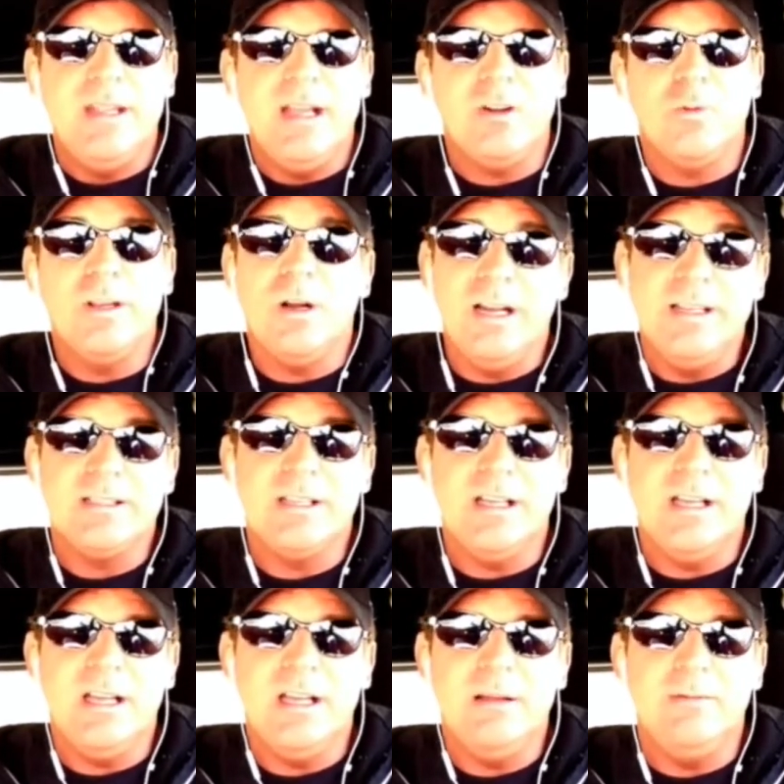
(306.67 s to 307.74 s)
Now,
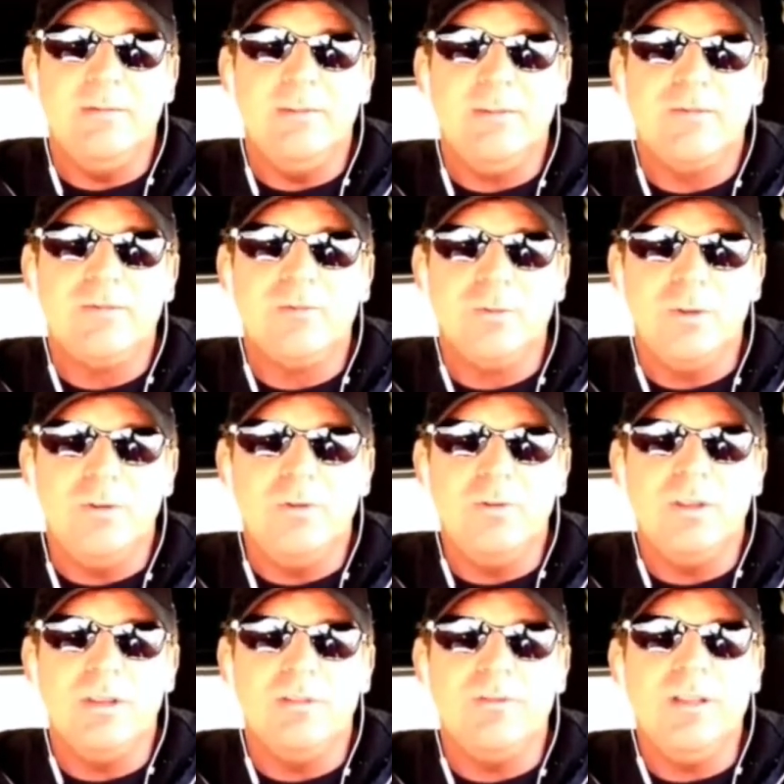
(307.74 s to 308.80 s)
career-wise,
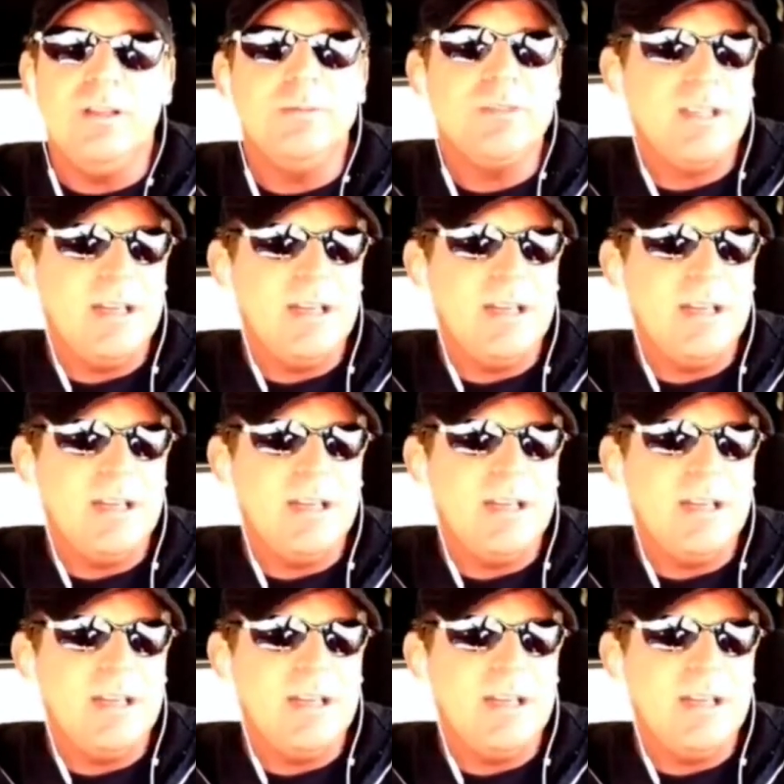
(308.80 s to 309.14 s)
through